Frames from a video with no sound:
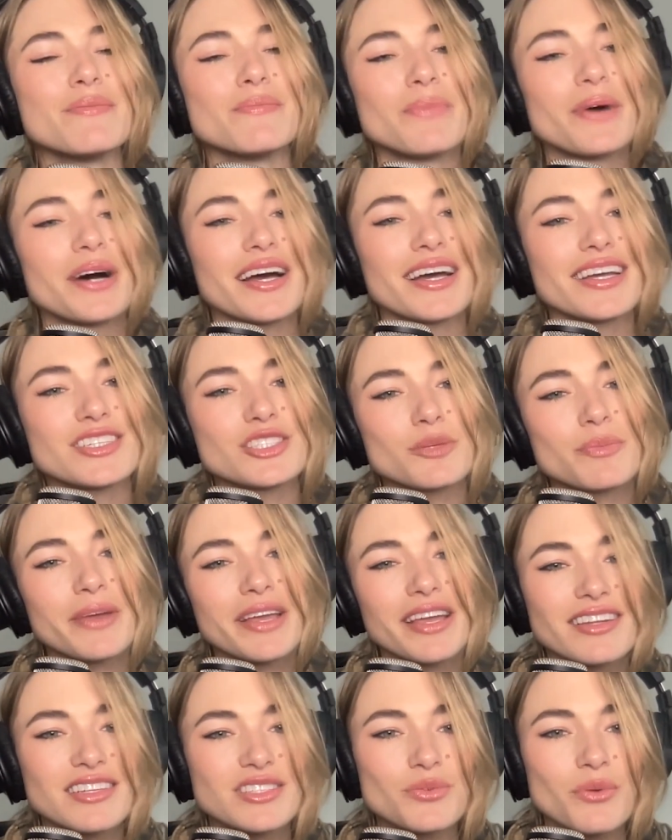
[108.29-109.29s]
But
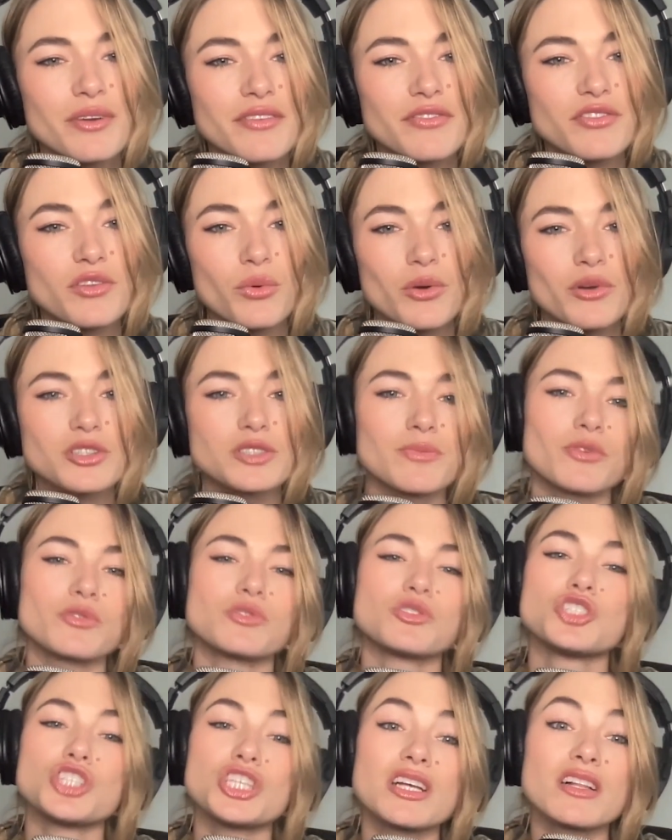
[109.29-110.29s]
Japan is one of the world's
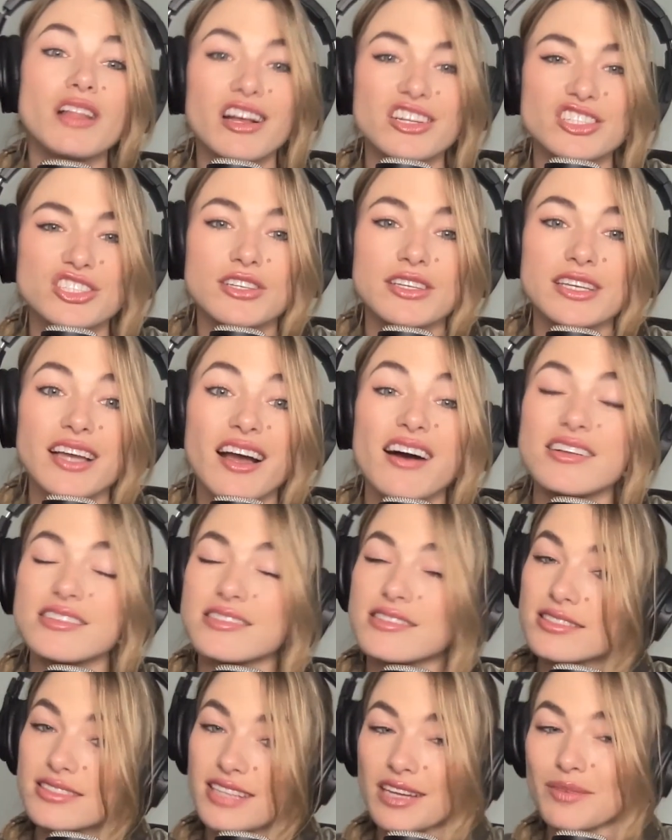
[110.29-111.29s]
most geologically
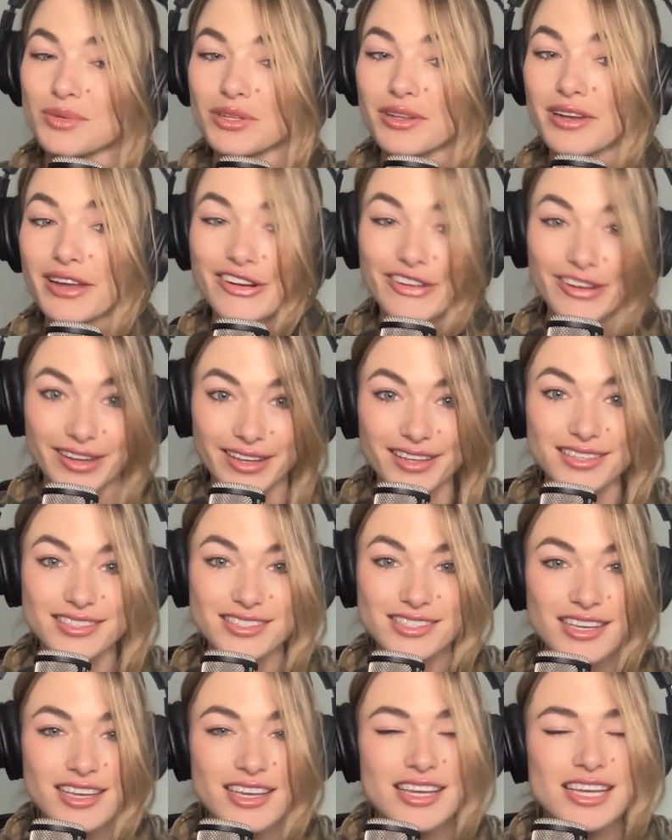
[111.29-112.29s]
unstable
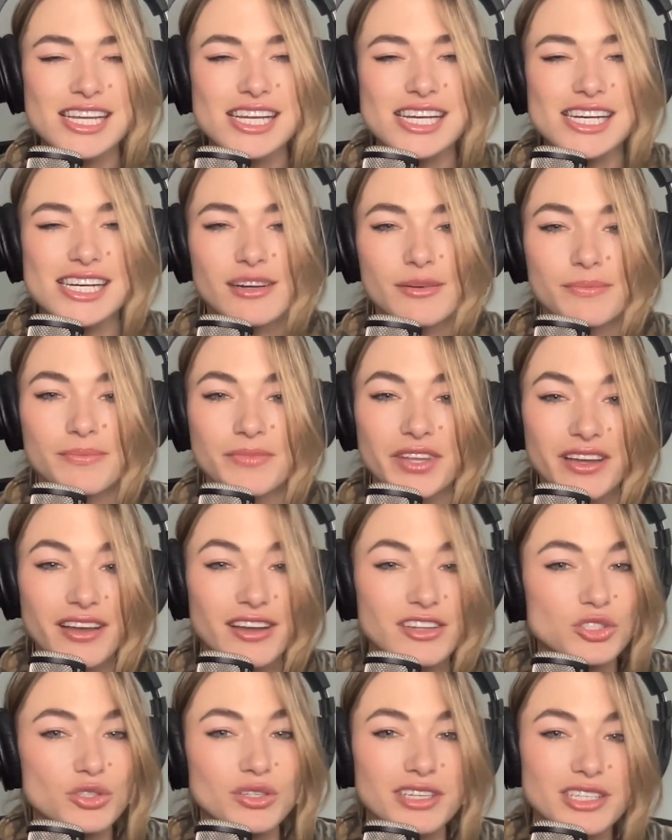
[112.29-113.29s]
areas. The
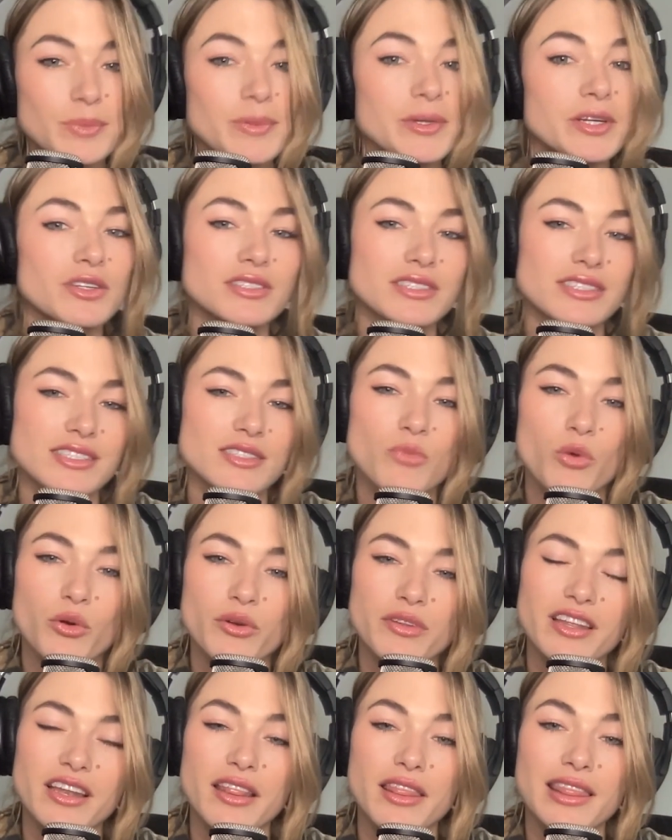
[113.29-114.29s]
country experiences
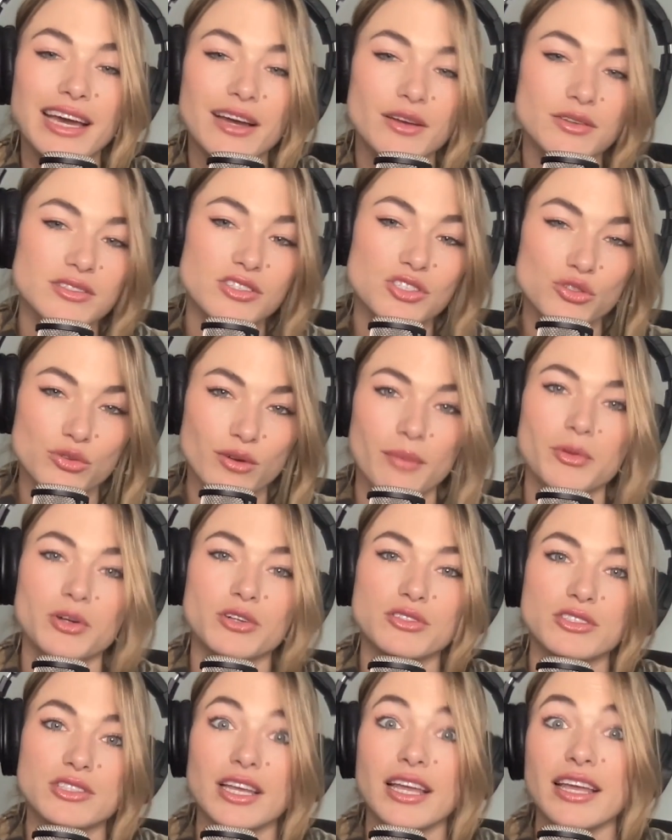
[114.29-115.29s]
more than 1,000
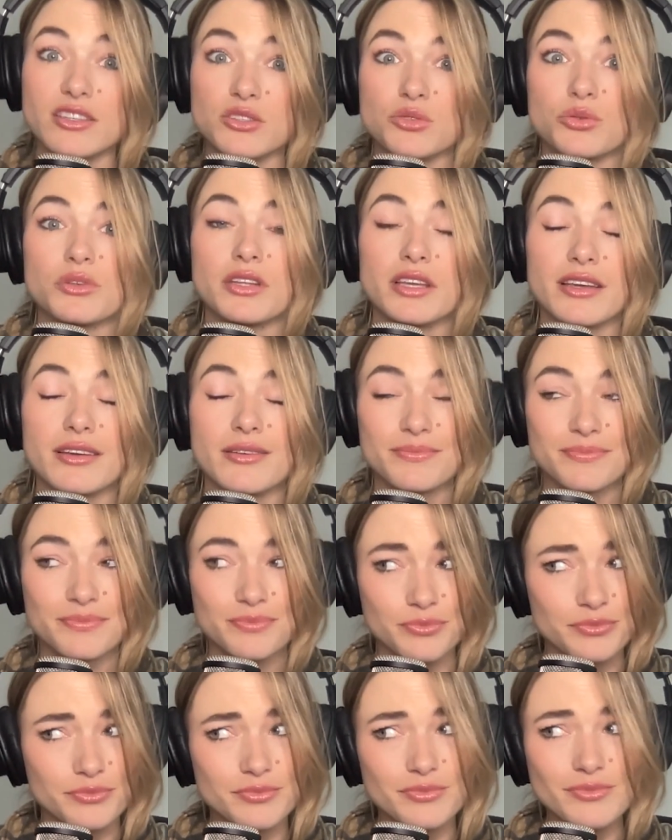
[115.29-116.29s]
tremors annually,
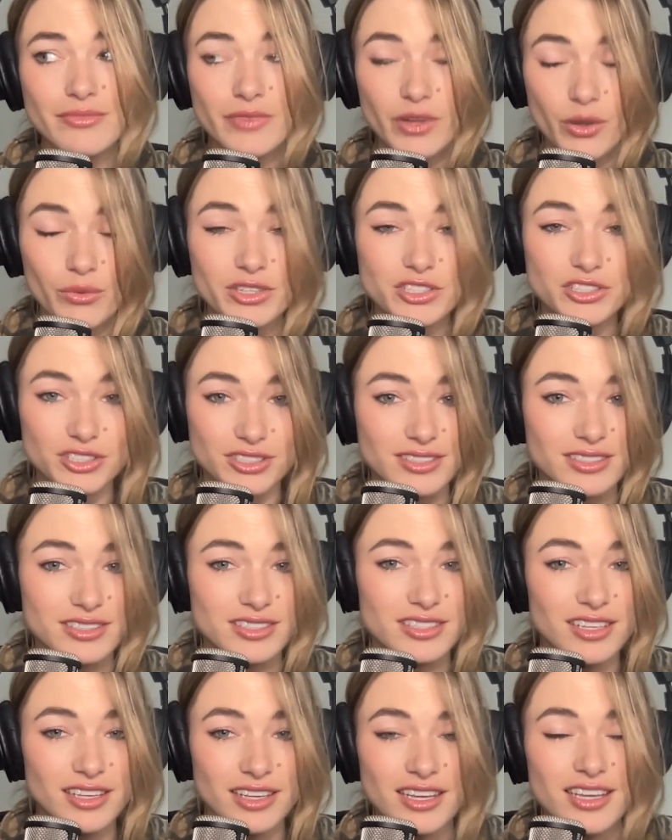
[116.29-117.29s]
which
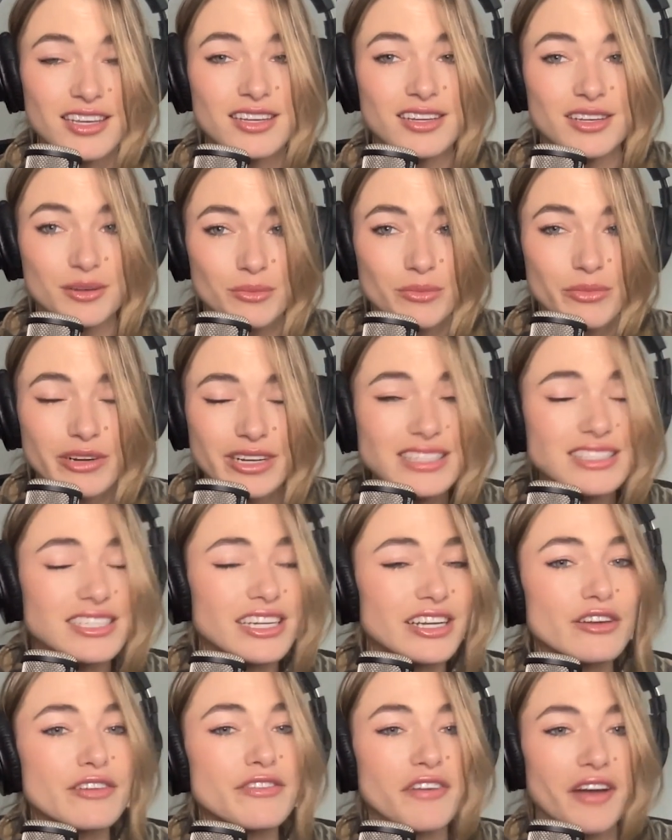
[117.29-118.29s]
is pretty
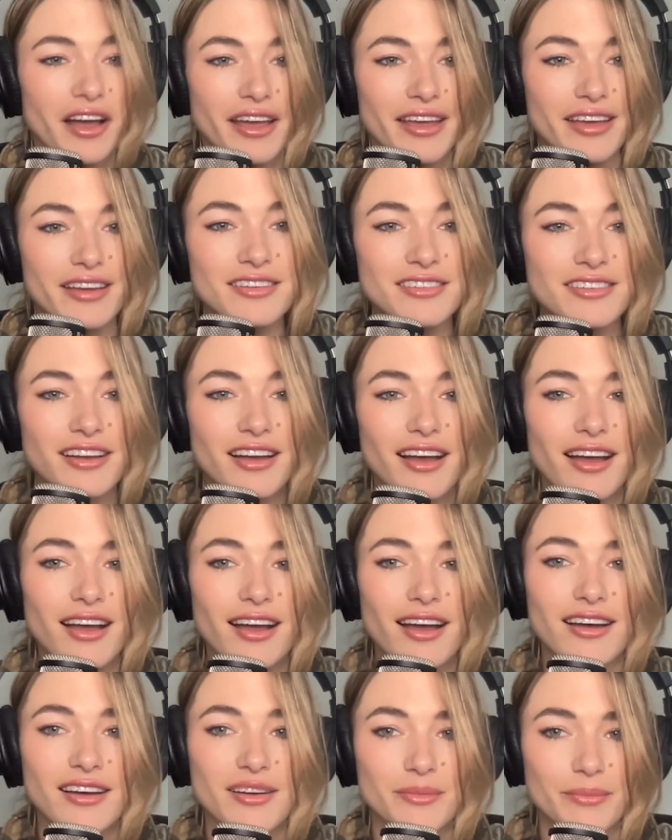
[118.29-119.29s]
terrifying.
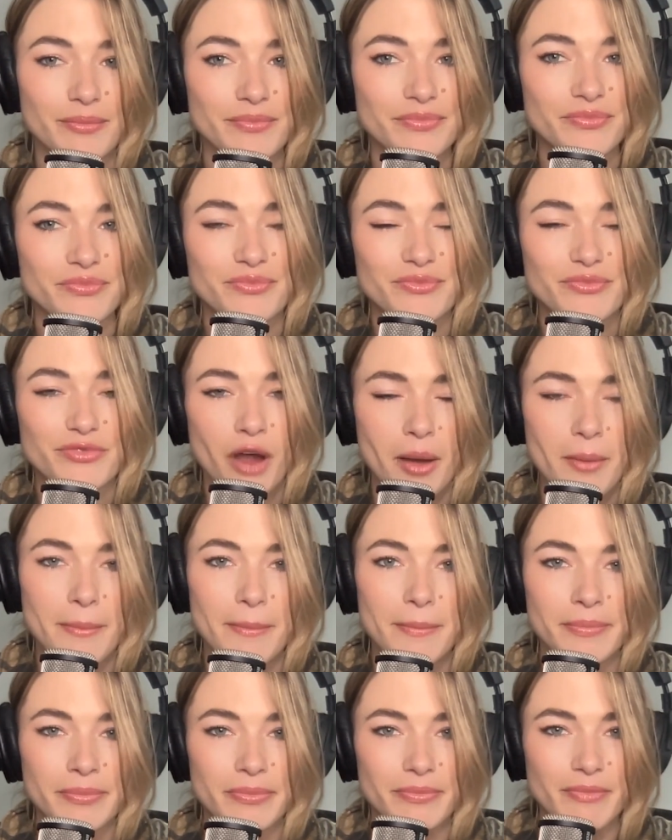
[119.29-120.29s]

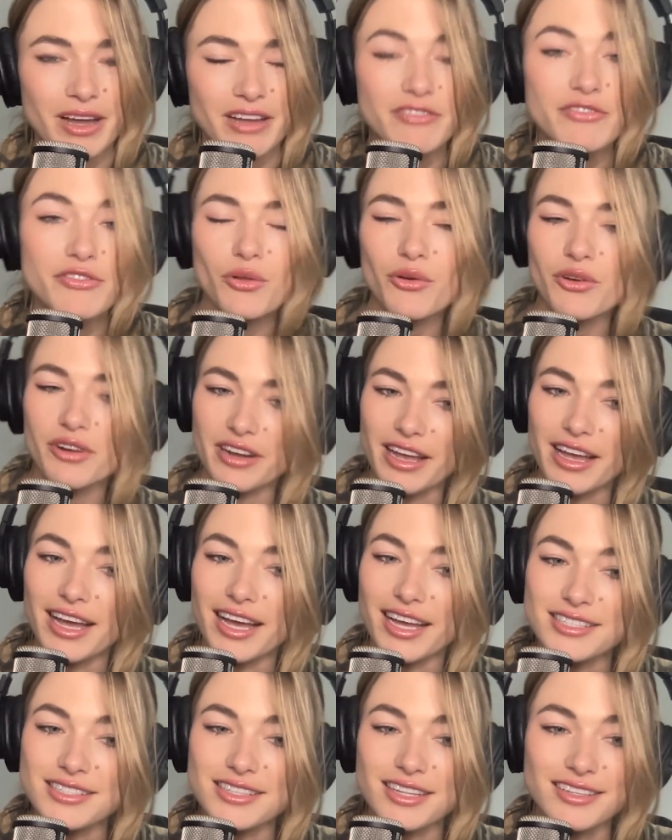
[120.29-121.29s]
From my Florida
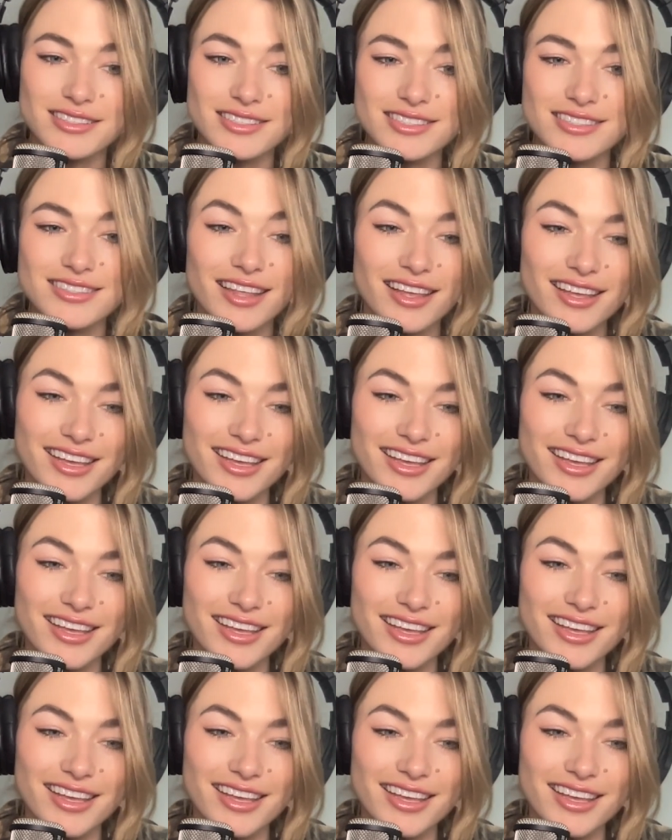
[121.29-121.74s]
ass, that's